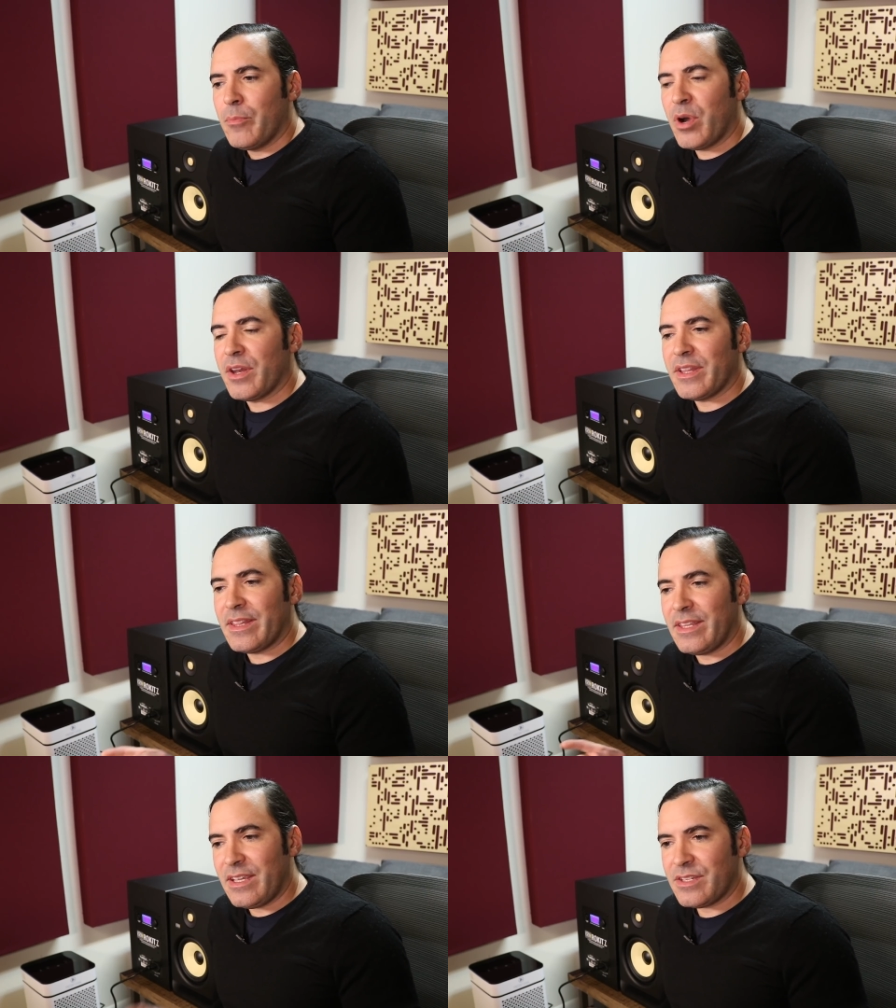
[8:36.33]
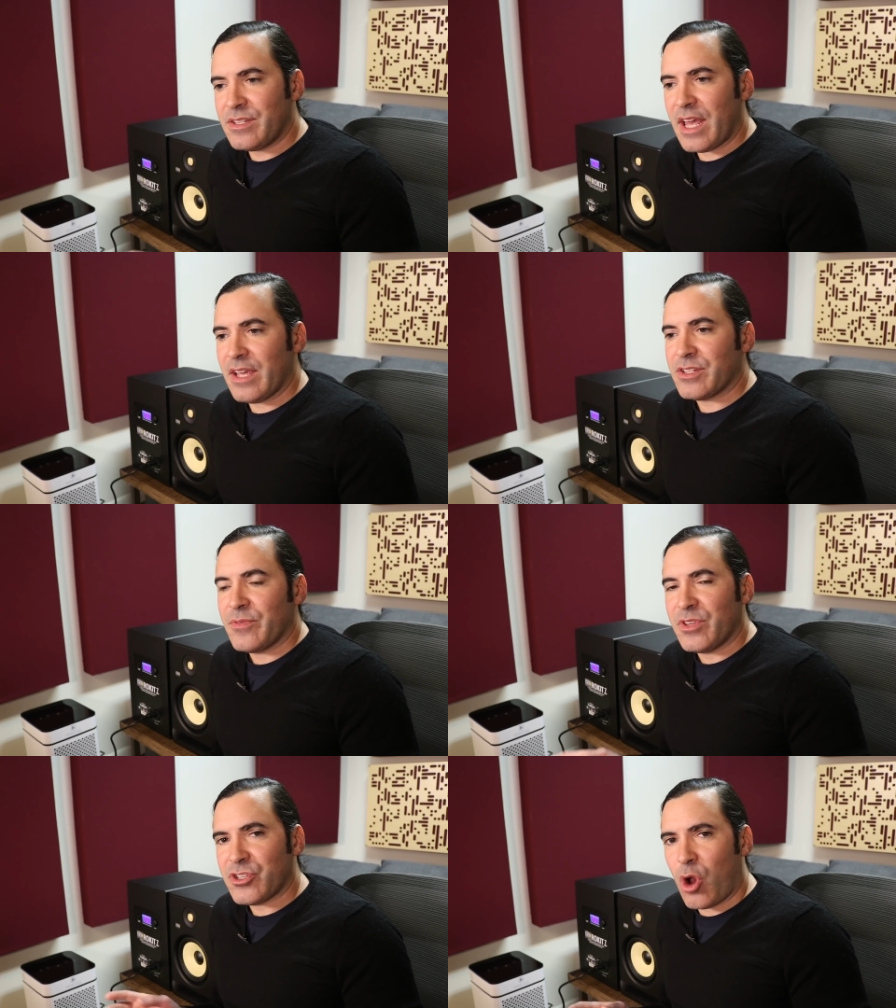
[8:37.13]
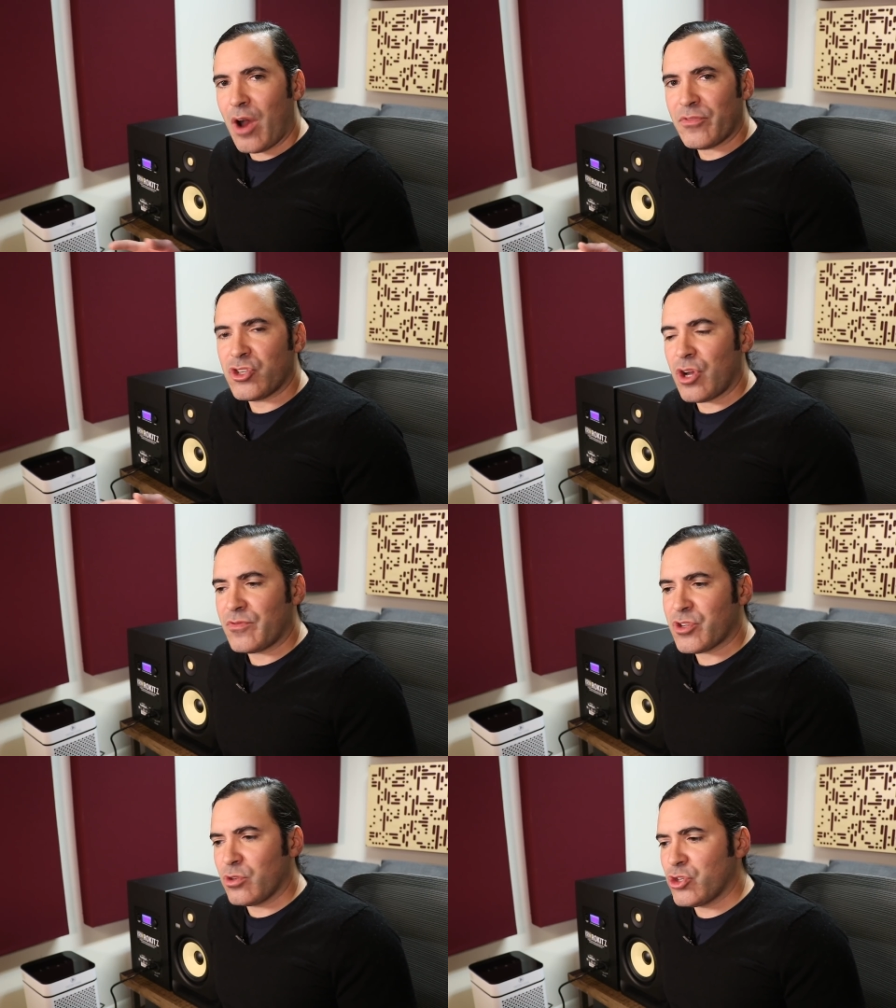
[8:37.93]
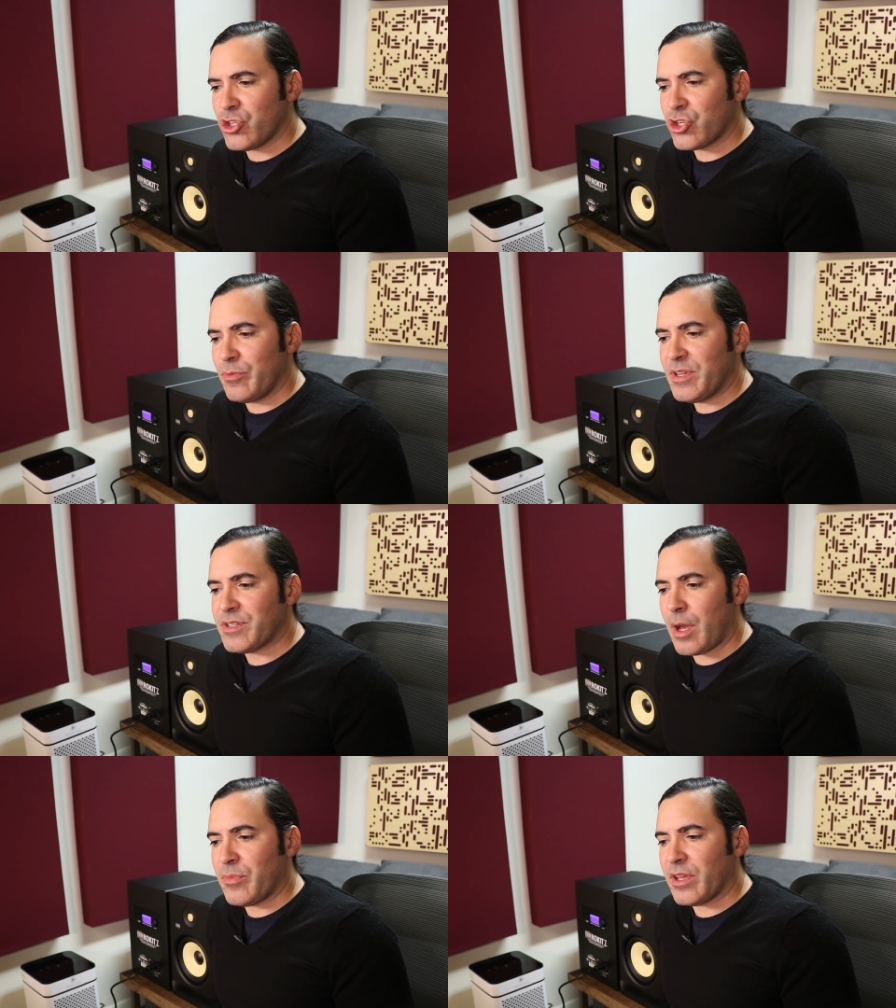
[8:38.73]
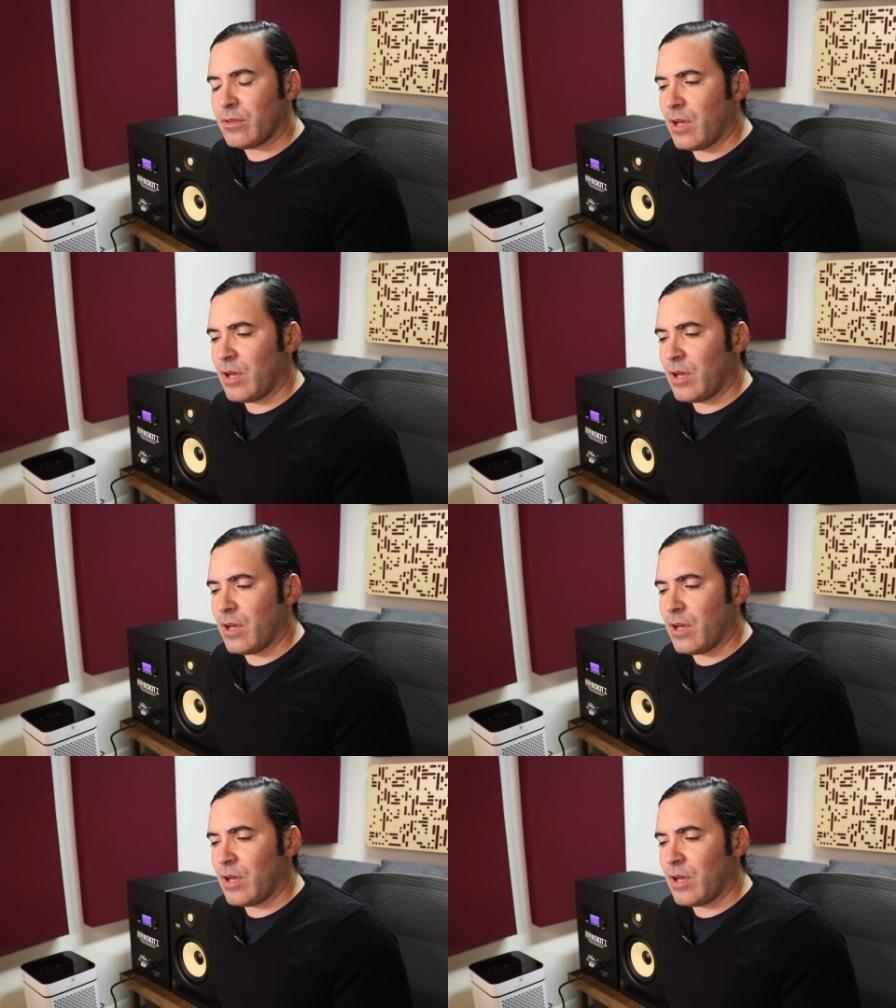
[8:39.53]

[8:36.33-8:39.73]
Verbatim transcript: But these days, these off the shelf solutions could be something